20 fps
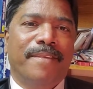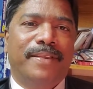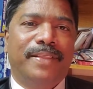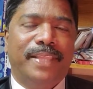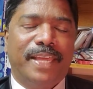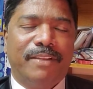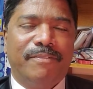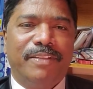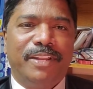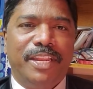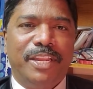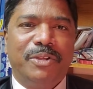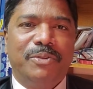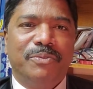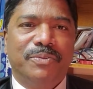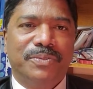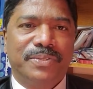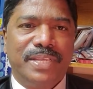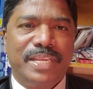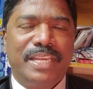that we need to
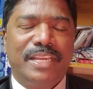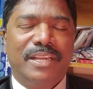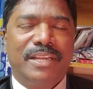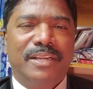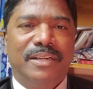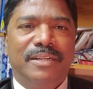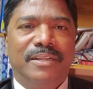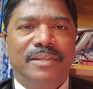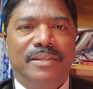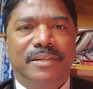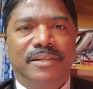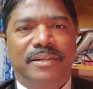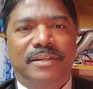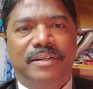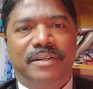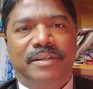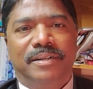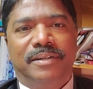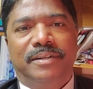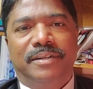seek
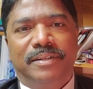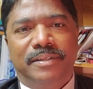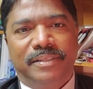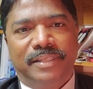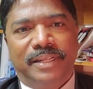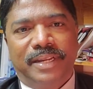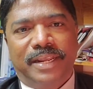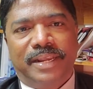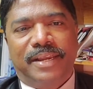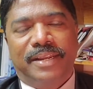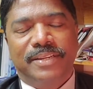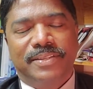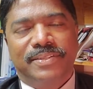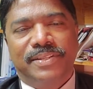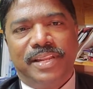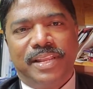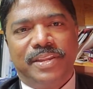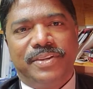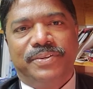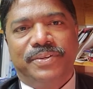the
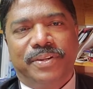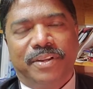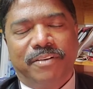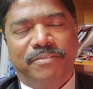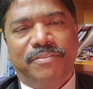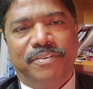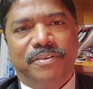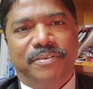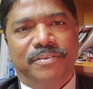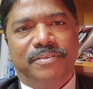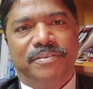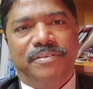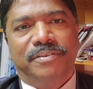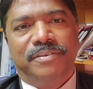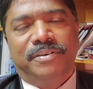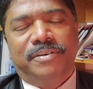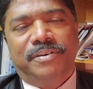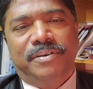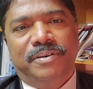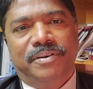reconciliation of all
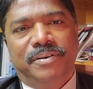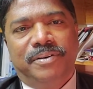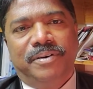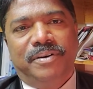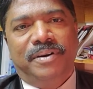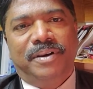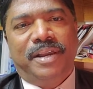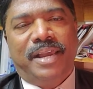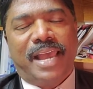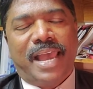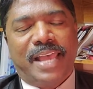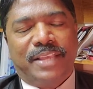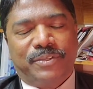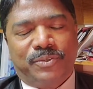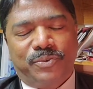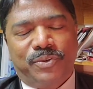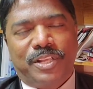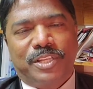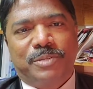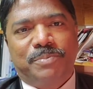as
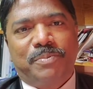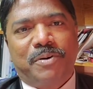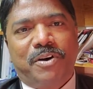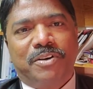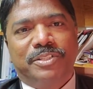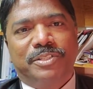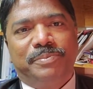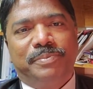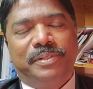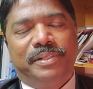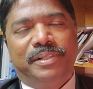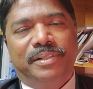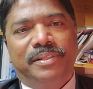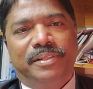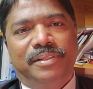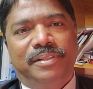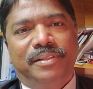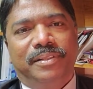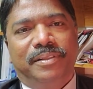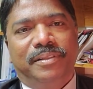soon as possible
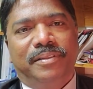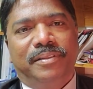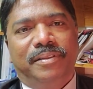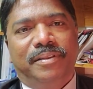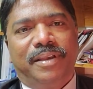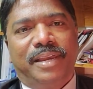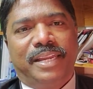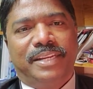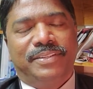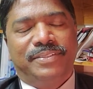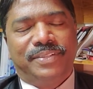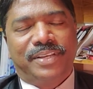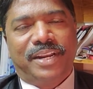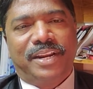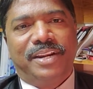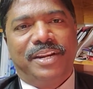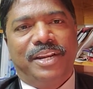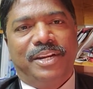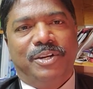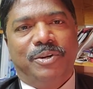and
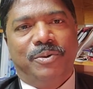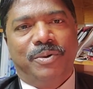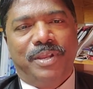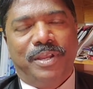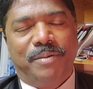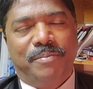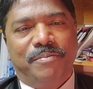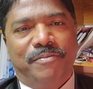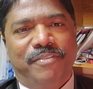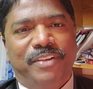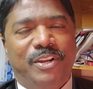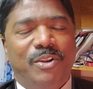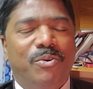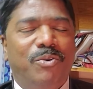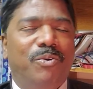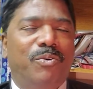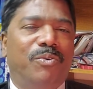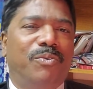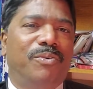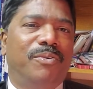surrender to him. We don't
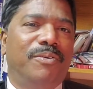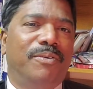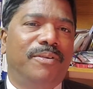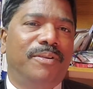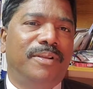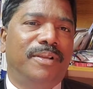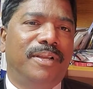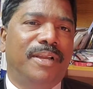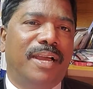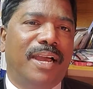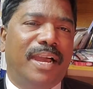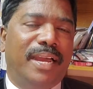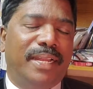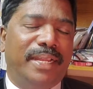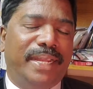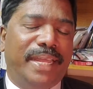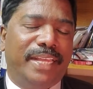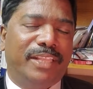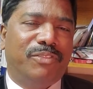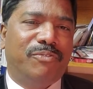know our
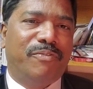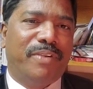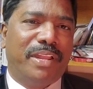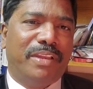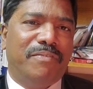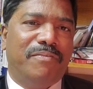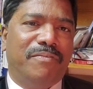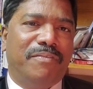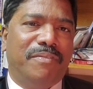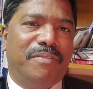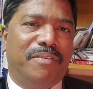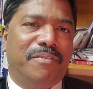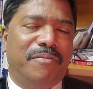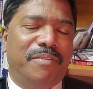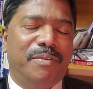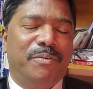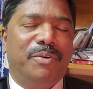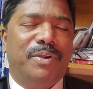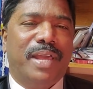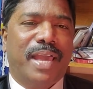death when
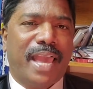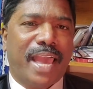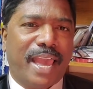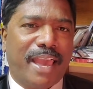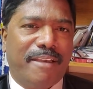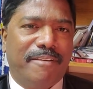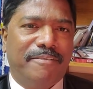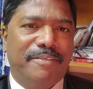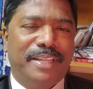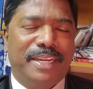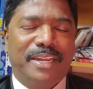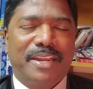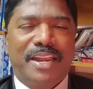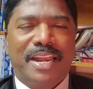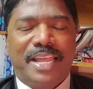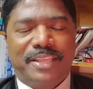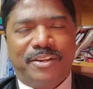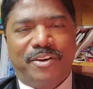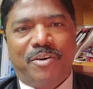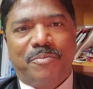we would have that
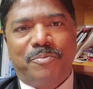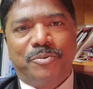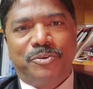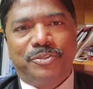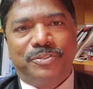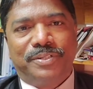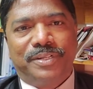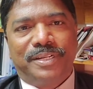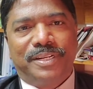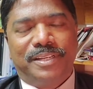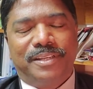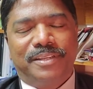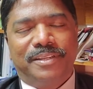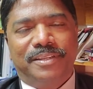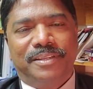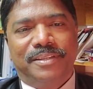another opportunity.